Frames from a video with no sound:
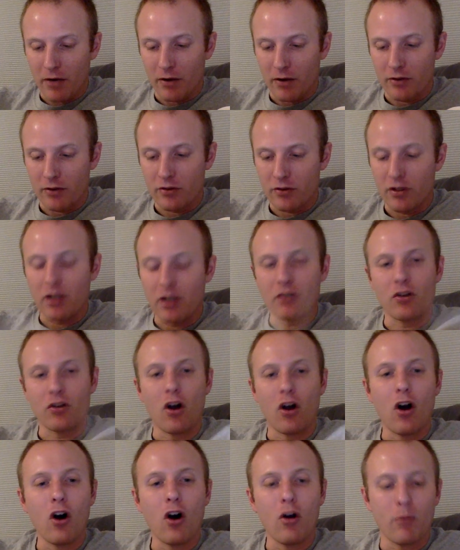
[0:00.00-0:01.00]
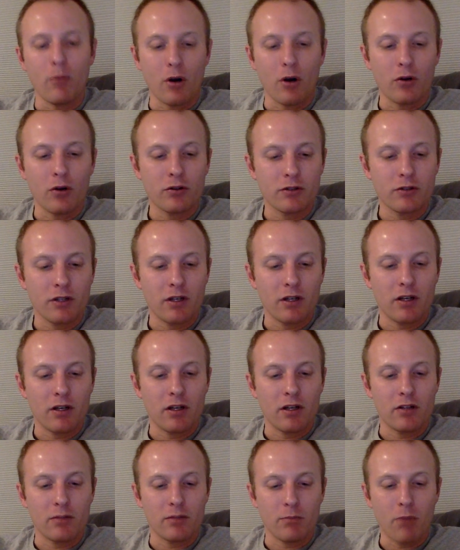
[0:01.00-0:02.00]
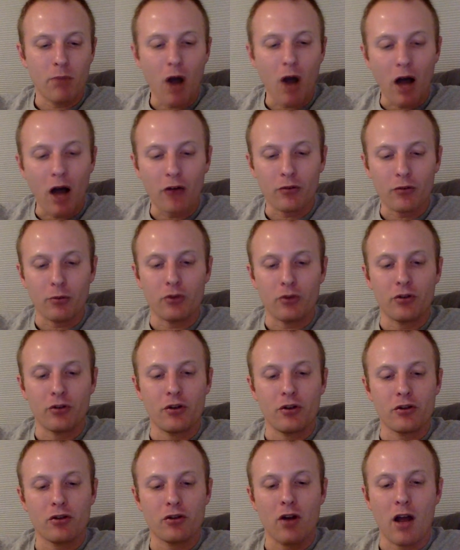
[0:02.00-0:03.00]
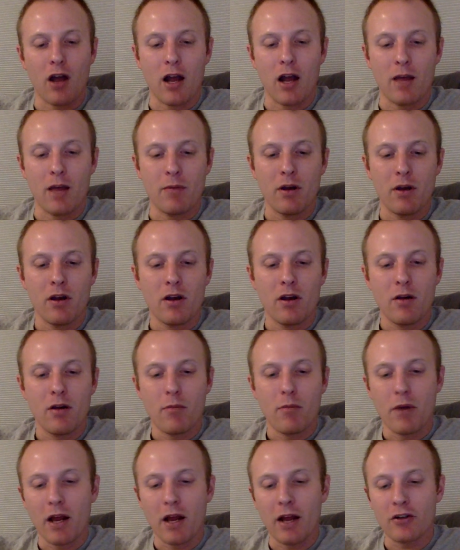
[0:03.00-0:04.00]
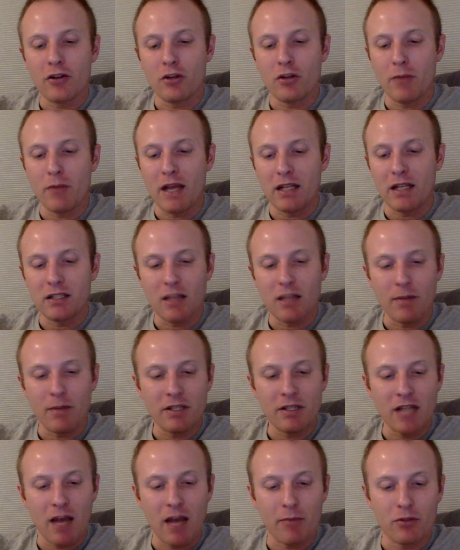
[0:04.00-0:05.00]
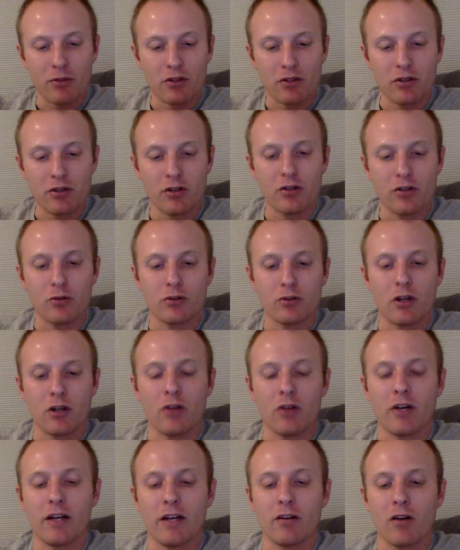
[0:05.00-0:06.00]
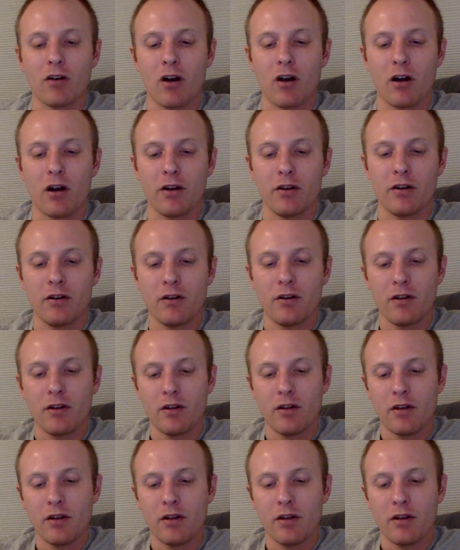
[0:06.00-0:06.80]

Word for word: appearance, is almost as impossible to describe, but I shall make some attempt to do so later on.